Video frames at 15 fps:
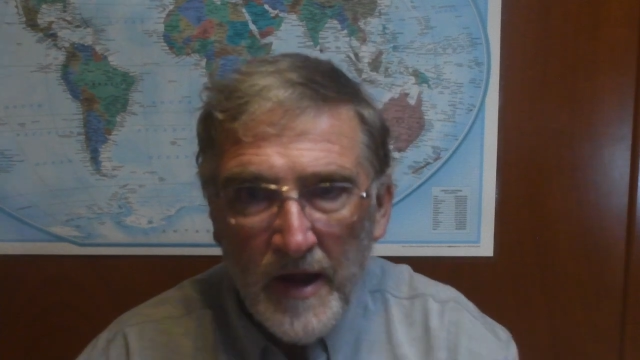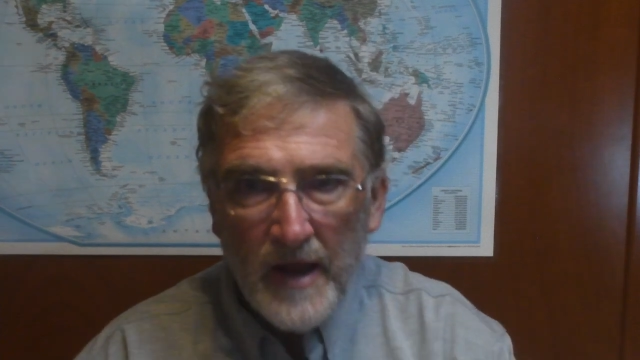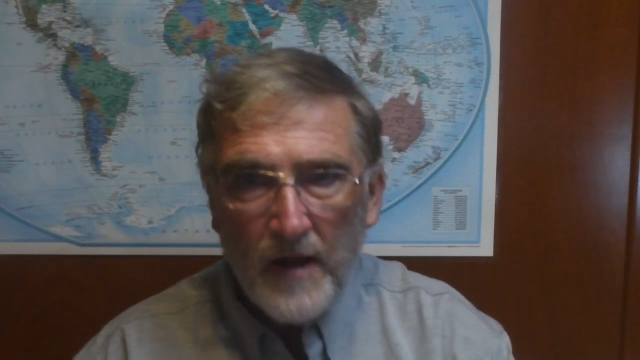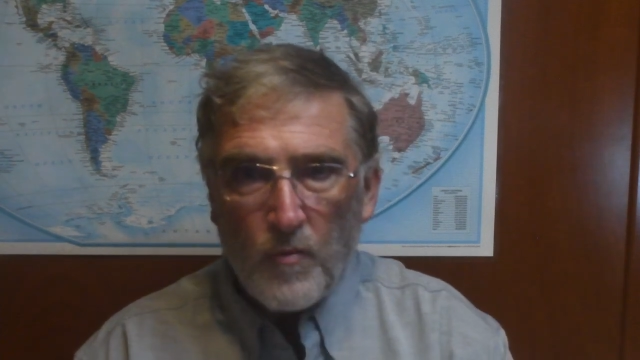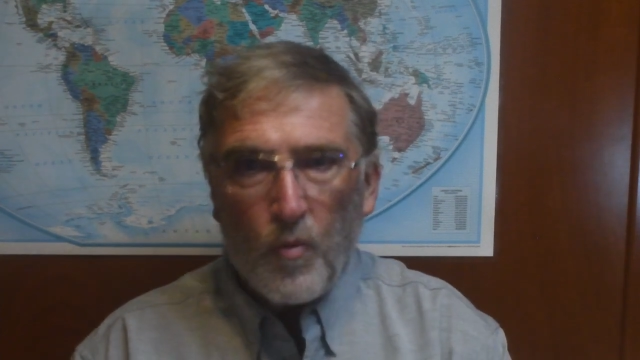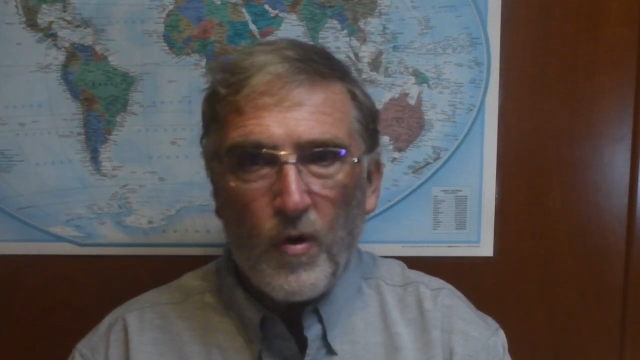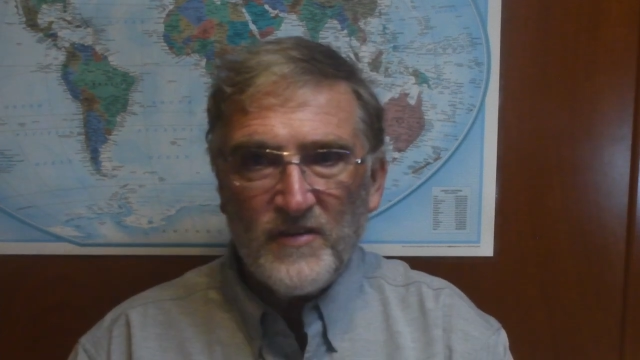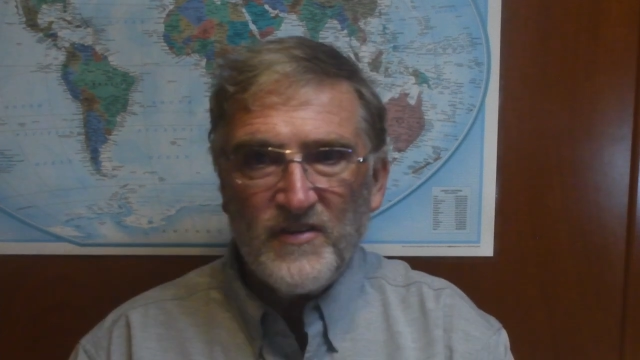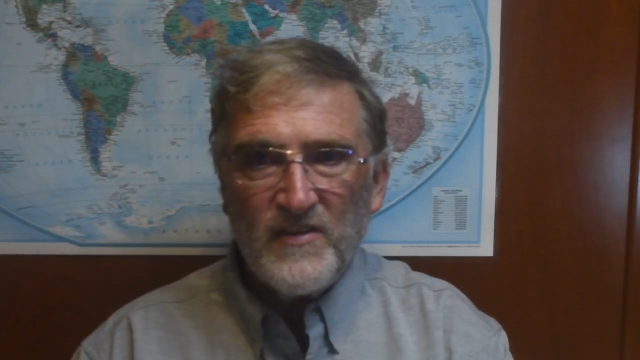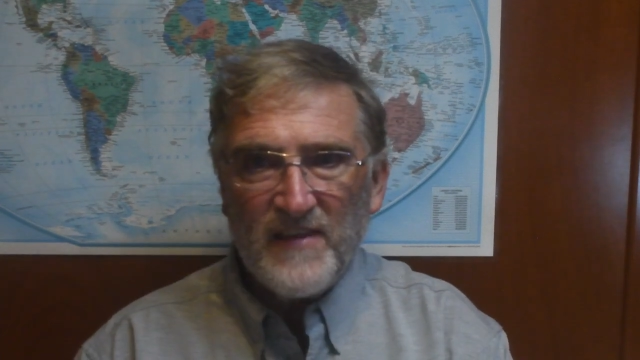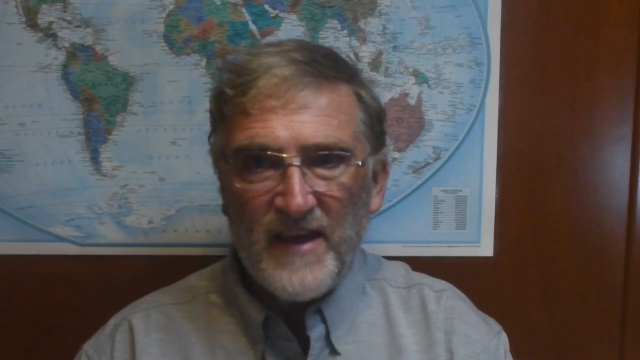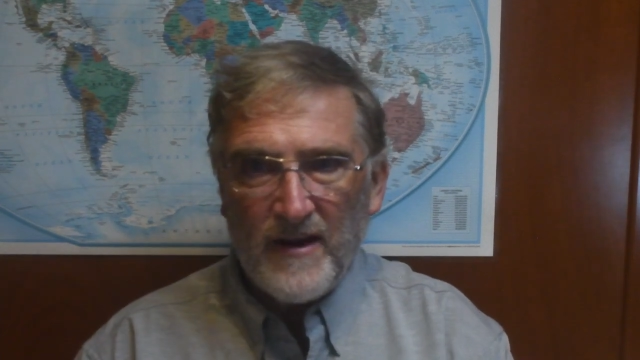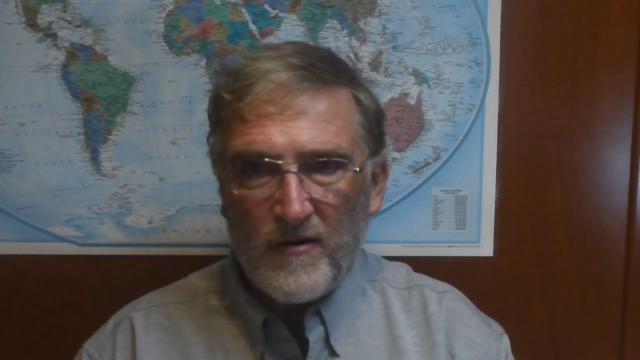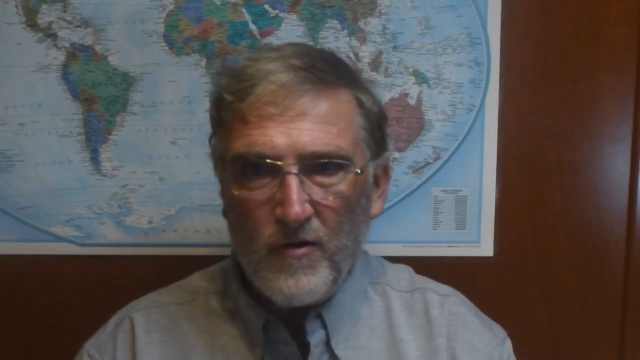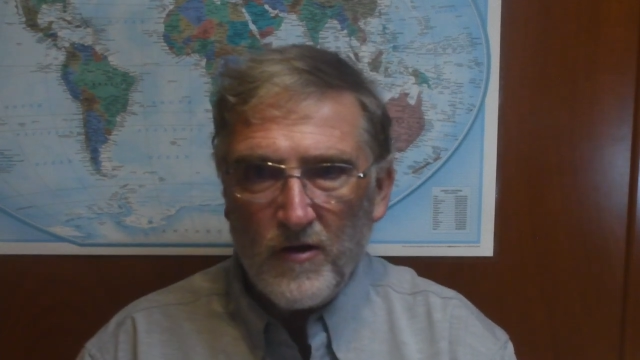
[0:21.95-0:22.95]
It wasn't
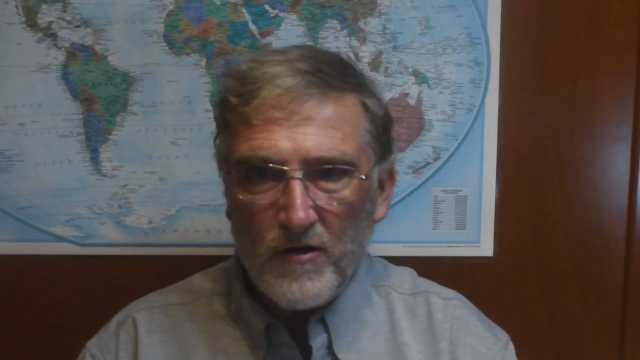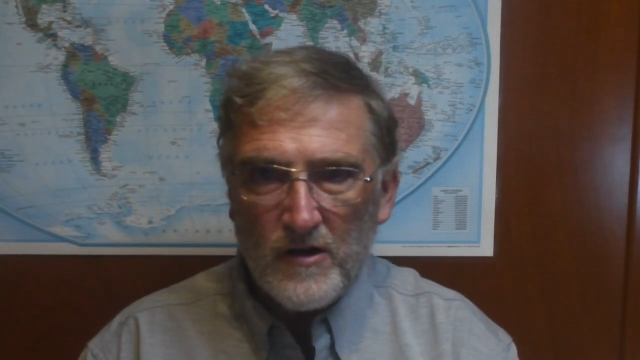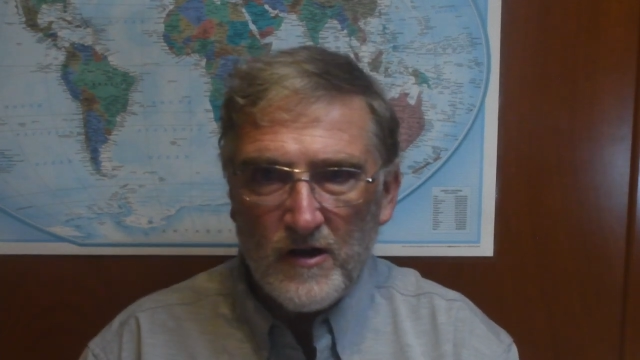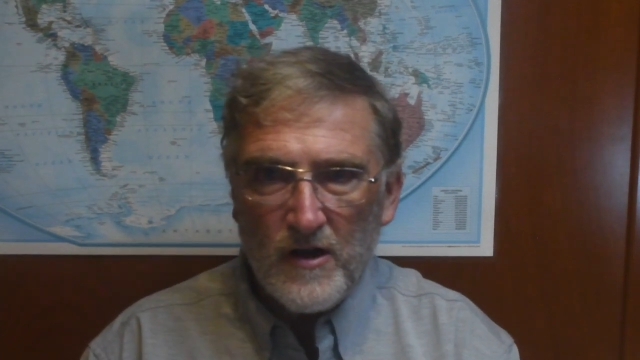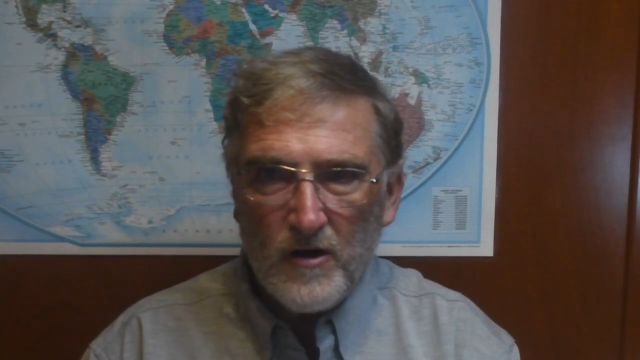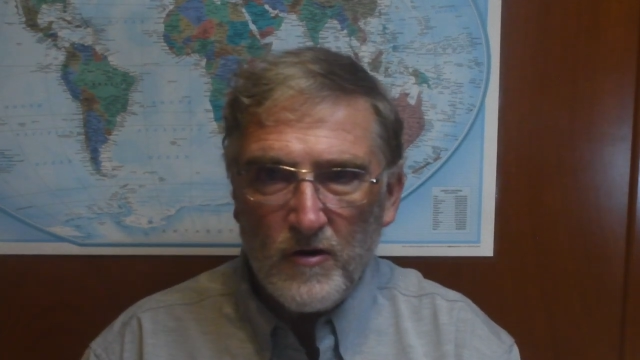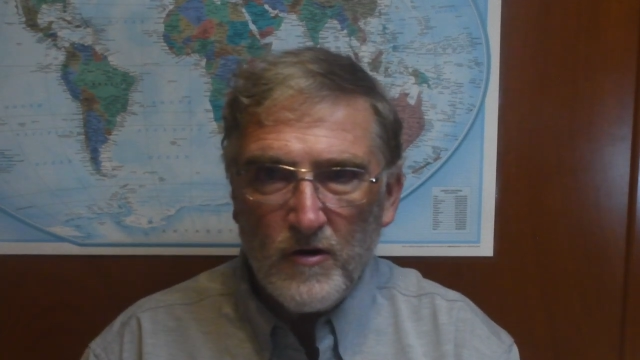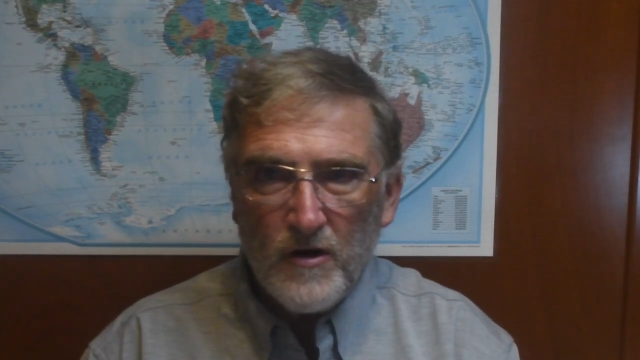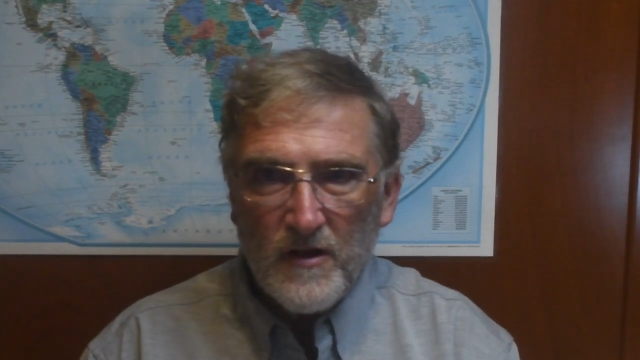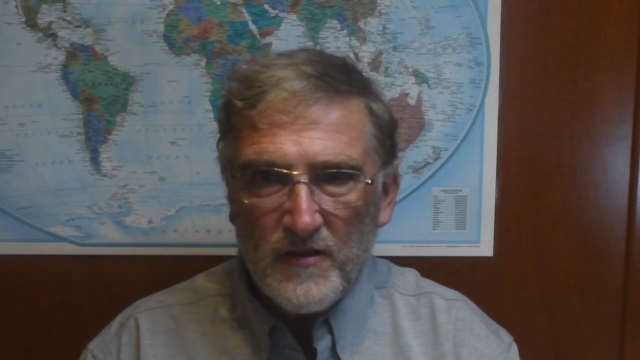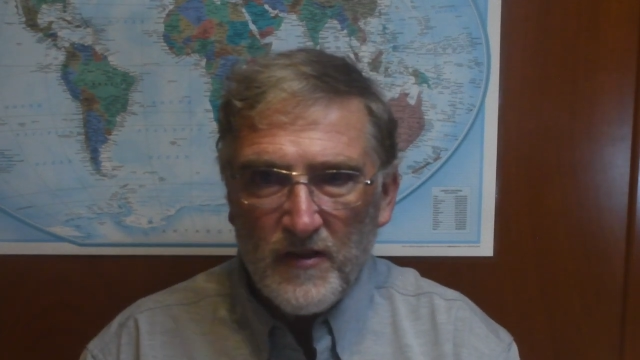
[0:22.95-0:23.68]
that long ago